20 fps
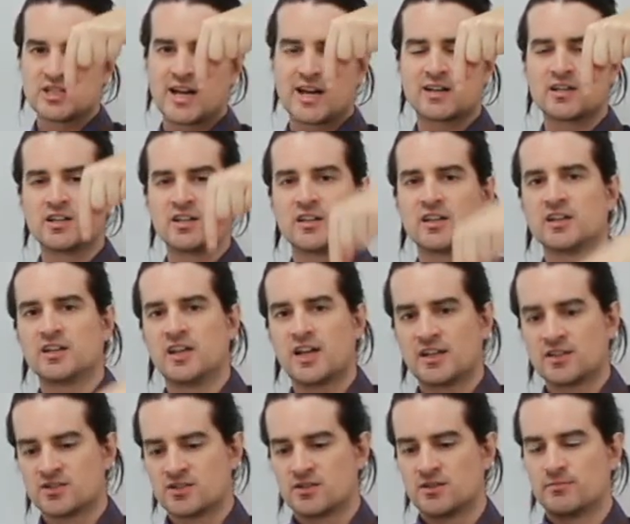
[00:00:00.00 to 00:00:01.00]
acting
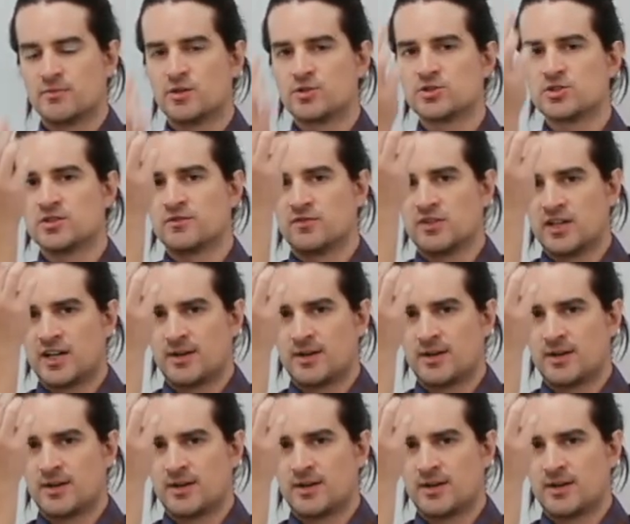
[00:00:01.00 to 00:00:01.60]
against the motion of the